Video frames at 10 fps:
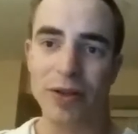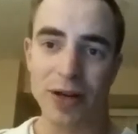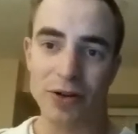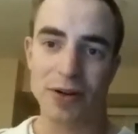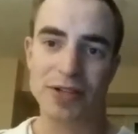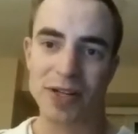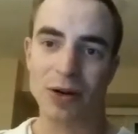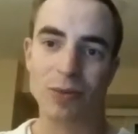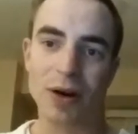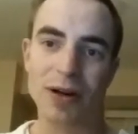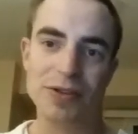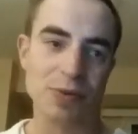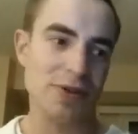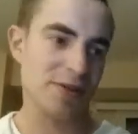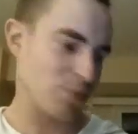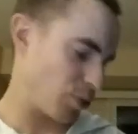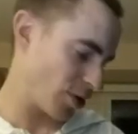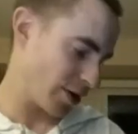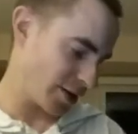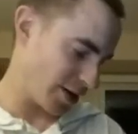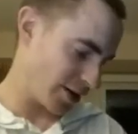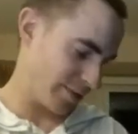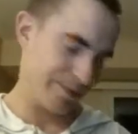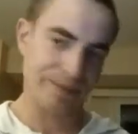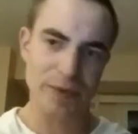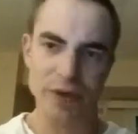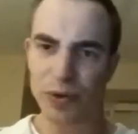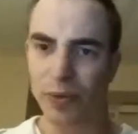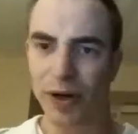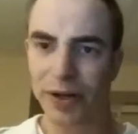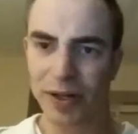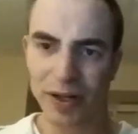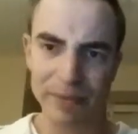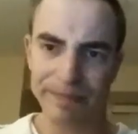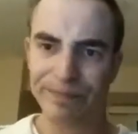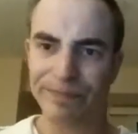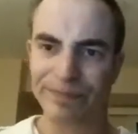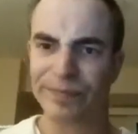that yard sale was where I got the one,